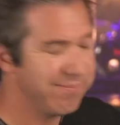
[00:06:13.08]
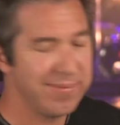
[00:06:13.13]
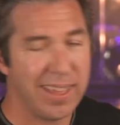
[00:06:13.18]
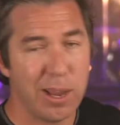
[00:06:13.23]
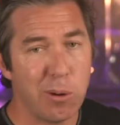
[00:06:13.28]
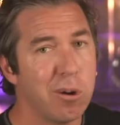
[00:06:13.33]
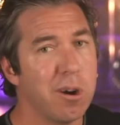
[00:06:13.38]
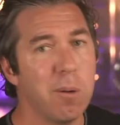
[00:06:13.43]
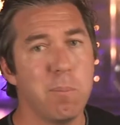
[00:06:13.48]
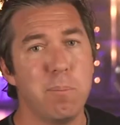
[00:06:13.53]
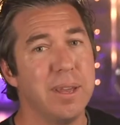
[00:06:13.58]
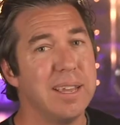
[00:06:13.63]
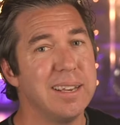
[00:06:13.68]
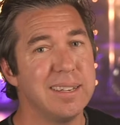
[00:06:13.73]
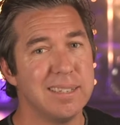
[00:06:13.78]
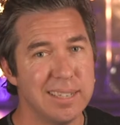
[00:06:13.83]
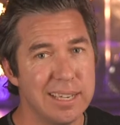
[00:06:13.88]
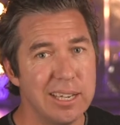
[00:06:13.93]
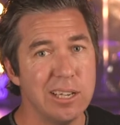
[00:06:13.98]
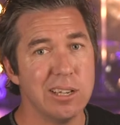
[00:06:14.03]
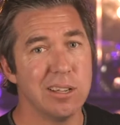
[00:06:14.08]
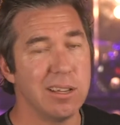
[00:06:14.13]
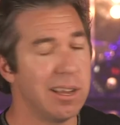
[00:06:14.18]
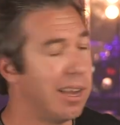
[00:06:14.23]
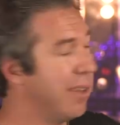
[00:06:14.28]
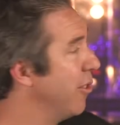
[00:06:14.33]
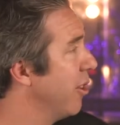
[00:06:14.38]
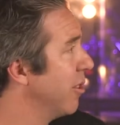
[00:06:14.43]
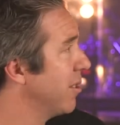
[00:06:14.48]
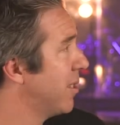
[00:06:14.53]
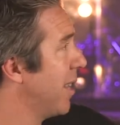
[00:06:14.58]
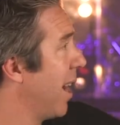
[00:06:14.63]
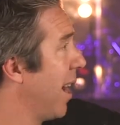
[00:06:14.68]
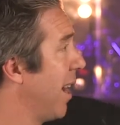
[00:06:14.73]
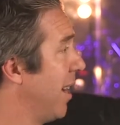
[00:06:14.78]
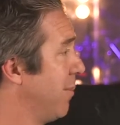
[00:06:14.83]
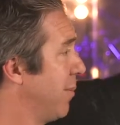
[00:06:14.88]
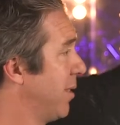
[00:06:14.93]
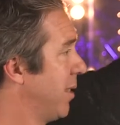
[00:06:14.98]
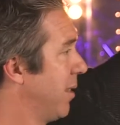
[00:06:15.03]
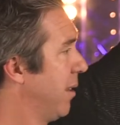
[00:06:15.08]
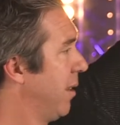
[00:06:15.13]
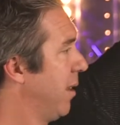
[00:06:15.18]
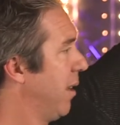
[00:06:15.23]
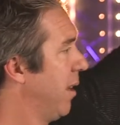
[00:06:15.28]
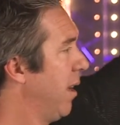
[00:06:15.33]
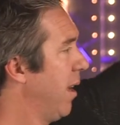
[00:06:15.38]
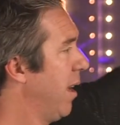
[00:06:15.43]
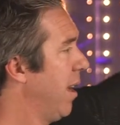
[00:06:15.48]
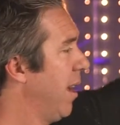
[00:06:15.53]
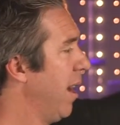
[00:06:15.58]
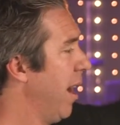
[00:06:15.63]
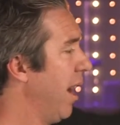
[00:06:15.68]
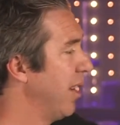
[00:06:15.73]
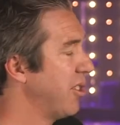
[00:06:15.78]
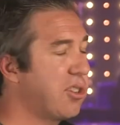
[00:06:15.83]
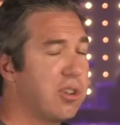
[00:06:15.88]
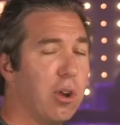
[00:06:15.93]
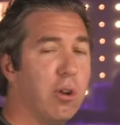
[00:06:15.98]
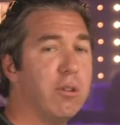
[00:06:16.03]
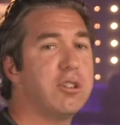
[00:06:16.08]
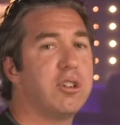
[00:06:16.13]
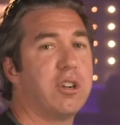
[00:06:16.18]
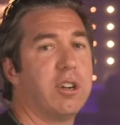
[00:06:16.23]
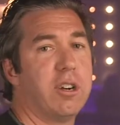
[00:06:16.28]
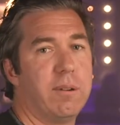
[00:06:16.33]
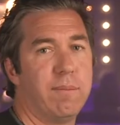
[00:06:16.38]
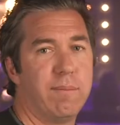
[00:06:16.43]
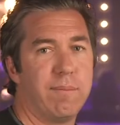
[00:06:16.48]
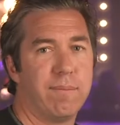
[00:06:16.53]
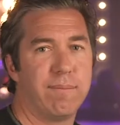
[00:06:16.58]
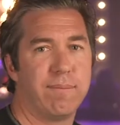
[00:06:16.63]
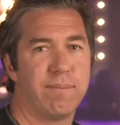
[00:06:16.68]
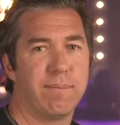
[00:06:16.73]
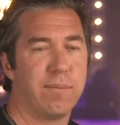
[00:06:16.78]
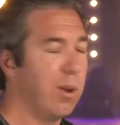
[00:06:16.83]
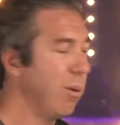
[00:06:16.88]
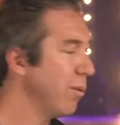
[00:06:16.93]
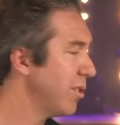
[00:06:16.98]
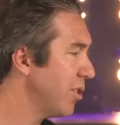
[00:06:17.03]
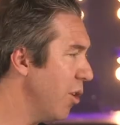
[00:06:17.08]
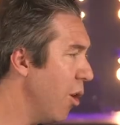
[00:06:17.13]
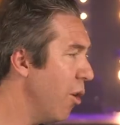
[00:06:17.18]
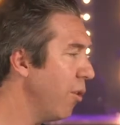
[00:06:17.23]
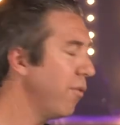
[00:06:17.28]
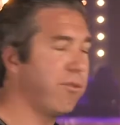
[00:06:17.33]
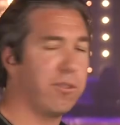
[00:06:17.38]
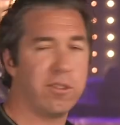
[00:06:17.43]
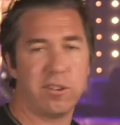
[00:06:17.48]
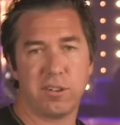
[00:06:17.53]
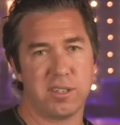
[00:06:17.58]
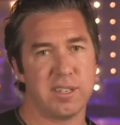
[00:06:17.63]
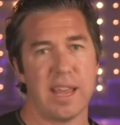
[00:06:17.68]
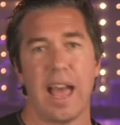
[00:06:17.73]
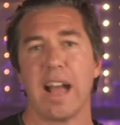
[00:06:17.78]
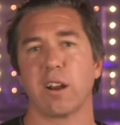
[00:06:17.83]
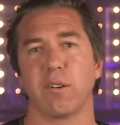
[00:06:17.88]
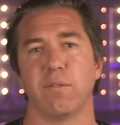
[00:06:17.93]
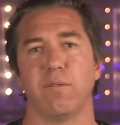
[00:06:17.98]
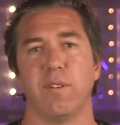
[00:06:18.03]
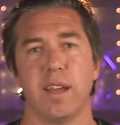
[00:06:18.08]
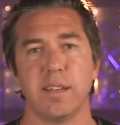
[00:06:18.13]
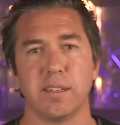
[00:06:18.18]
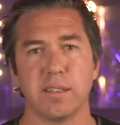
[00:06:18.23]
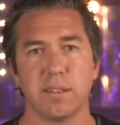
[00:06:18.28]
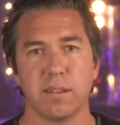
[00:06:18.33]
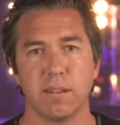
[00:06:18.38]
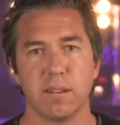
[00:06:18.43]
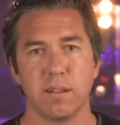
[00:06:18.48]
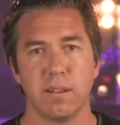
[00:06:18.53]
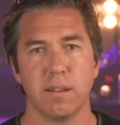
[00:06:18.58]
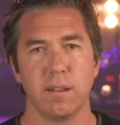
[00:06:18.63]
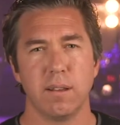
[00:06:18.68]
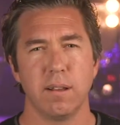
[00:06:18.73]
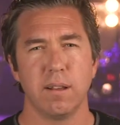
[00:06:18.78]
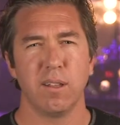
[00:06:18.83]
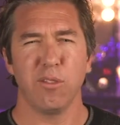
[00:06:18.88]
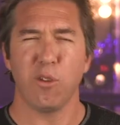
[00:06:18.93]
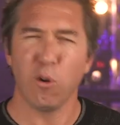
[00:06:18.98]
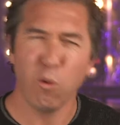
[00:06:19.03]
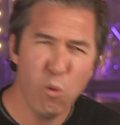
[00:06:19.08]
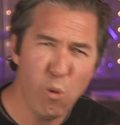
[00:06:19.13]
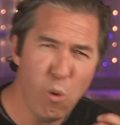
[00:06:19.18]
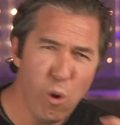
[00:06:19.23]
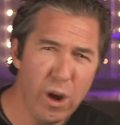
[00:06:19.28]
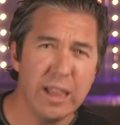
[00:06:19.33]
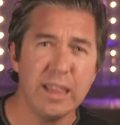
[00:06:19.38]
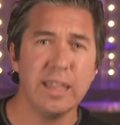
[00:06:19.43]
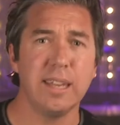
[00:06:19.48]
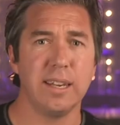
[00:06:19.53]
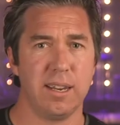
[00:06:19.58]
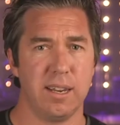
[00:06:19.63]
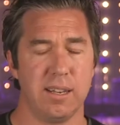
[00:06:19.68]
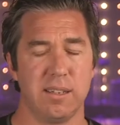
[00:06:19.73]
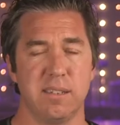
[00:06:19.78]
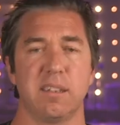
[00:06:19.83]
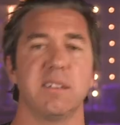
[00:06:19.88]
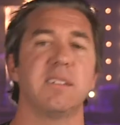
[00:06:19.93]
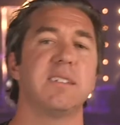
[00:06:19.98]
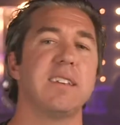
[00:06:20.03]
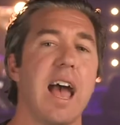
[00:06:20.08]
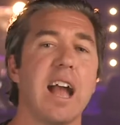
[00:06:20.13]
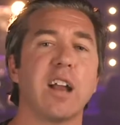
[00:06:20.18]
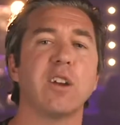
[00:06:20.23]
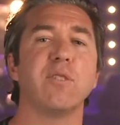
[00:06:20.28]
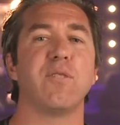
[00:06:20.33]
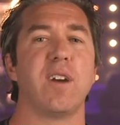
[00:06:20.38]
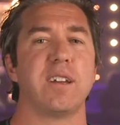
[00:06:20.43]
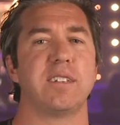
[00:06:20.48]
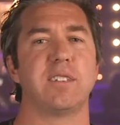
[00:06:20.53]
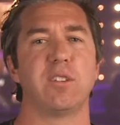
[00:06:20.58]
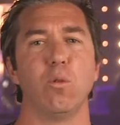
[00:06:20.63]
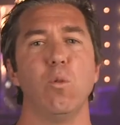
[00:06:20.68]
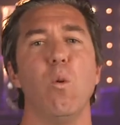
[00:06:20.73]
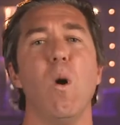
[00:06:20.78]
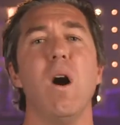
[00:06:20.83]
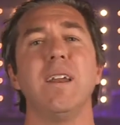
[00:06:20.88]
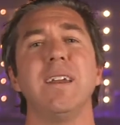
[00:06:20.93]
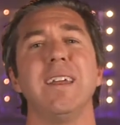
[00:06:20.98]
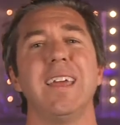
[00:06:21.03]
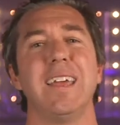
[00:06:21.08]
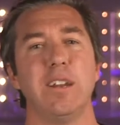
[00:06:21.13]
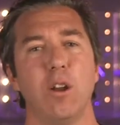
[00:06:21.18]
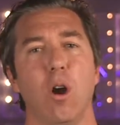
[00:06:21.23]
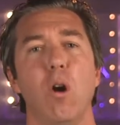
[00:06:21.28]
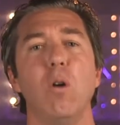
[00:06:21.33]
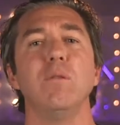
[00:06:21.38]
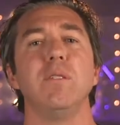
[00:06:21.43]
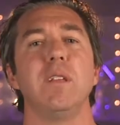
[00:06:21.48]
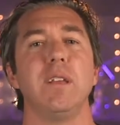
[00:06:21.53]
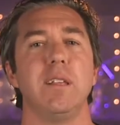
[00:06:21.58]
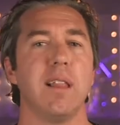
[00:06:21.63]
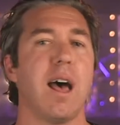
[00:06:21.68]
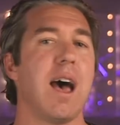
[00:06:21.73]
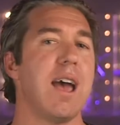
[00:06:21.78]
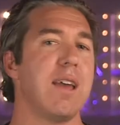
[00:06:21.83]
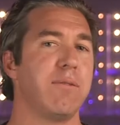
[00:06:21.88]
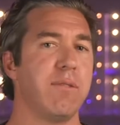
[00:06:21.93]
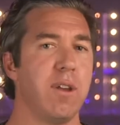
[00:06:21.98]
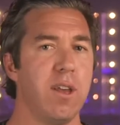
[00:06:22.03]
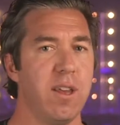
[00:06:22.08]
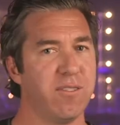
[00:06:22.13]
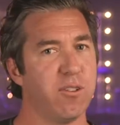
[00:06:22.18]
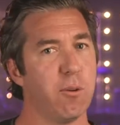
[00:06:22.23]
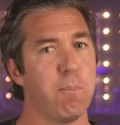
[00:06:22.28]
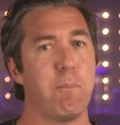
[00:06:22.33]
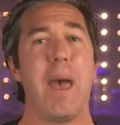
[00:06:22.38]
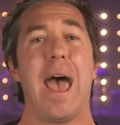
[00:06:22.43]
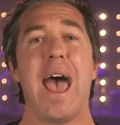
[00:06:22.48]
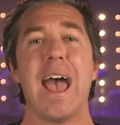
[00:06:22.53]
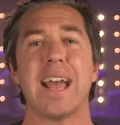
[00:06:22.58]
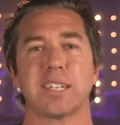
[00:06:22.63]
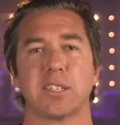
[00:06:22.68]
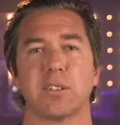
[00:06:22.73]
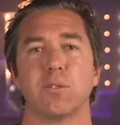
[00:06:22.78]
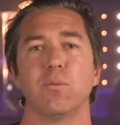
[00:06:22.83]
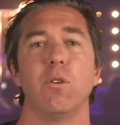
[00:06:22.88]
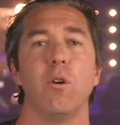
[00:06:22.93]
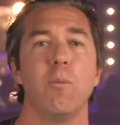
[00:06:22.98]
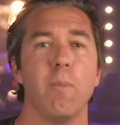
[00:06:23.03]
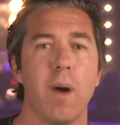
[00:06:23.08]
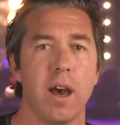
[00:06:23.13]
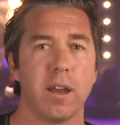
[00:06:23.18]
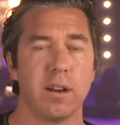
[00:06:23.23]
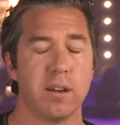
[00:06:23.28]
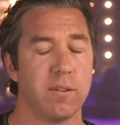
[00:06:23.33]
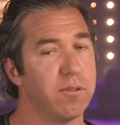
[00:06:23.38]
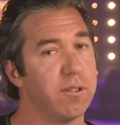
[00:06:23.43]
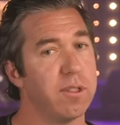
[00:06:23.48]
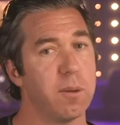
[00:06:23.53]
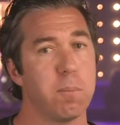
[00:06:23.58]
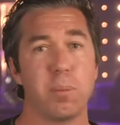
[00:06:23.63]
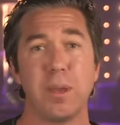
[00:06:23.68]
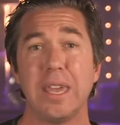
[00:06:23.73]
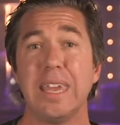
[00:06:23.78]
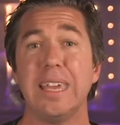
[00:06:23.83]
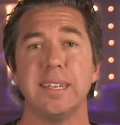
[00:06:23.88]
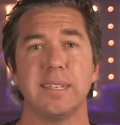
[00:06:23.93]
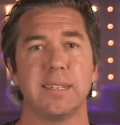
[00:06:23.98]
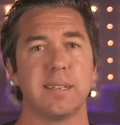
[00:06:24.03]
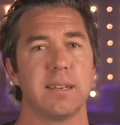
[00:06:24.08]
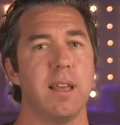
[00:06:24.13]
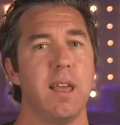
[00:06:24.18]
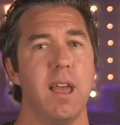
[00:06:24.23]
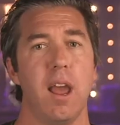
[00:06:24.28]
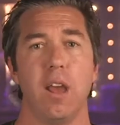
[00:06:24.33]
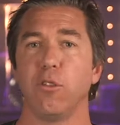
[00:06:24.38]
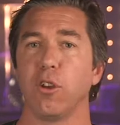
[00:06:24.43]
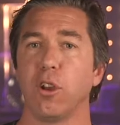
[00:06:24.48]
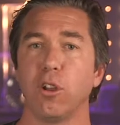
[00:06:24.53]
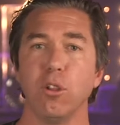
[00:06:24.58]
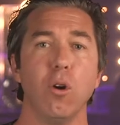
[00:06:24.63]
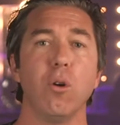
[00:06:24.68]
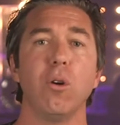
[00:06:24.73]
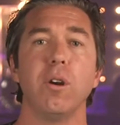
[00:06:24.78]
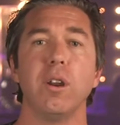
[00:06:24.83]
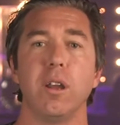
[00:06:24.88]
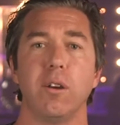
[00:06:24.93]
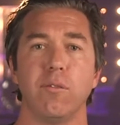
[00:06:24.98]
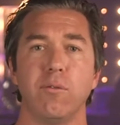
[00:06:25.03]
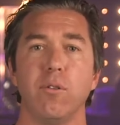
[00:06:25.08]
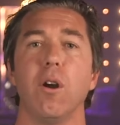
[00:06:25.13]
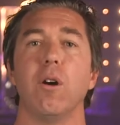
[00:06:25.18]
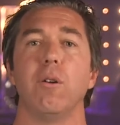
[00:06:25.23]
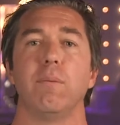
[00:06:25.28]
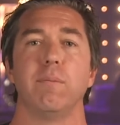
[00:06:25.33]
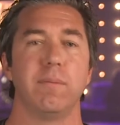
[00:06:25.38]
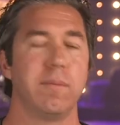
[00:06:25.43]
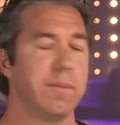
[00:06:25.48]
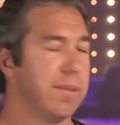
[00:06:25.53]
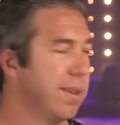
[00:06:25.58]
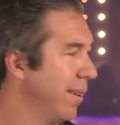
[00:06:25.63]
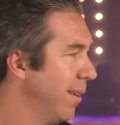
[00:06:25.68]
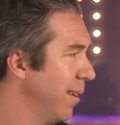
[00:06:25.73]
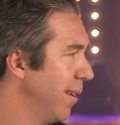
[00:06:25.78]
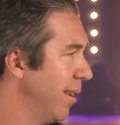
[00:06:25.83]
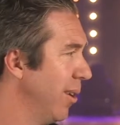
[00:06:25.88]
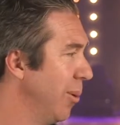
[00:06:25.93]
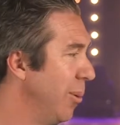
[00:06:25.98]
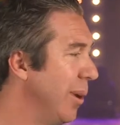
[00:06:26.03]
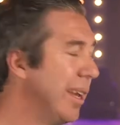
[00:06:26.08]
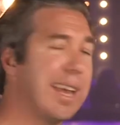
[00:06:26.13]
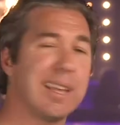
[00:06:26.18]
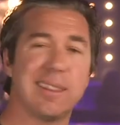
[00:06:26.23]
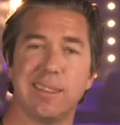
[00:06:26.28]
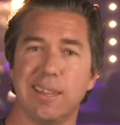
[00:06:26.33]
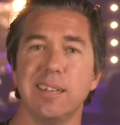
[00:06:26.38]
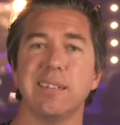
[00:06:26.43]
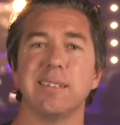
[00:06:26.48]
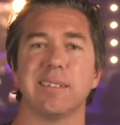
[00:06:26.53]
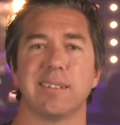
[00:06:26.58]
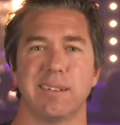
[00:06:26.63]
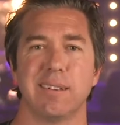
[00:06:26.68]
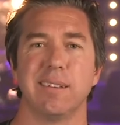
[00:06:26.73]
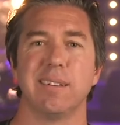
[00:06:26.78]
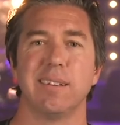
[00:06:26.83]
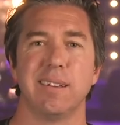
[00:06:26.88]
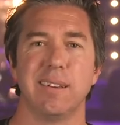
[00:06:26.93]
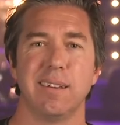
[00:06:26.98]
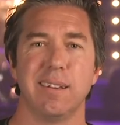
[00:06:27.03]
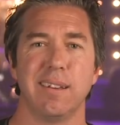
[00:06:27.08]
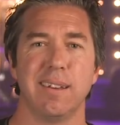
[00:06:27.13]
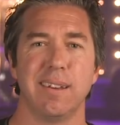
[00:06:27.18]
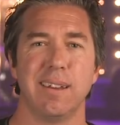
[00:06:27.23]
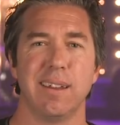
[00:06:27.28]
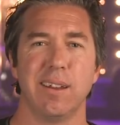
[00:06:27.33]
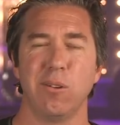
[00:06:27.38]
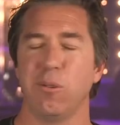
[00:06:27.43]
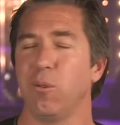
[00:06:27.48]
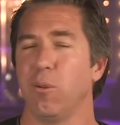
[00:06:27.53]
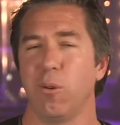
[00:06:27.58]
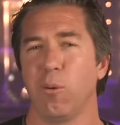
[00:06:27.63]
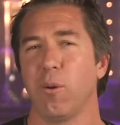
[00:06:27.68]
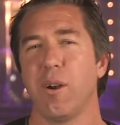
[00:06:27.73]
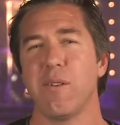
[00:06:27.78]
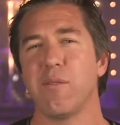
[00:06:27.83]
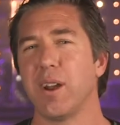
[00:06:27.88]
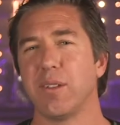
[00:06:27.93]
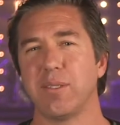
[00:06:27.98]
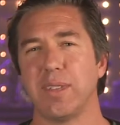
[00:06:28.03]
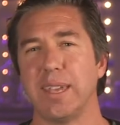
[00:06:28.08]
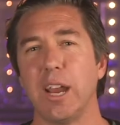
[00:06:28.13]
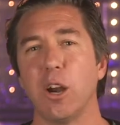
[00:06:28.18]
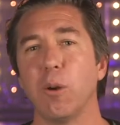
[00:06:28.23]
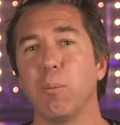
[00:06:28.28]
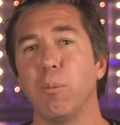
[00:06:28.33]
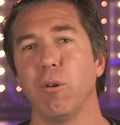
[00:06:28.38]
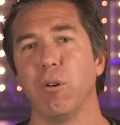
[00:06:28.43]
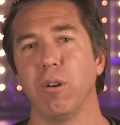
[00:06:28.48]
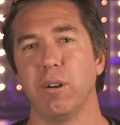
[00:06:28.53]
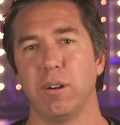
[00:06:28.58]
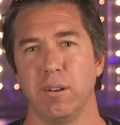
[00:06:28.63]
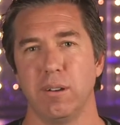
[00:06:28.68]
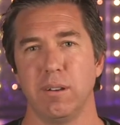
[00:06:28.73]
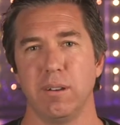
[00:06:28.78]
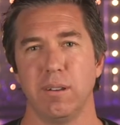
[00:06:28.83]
they were a big deal in those times. A soldier was known for their sacrifice, their willingness to sacrifice their one and only life for Pax Romana, for the peace and the glory of Rome. We get this. When we're ever at the airport,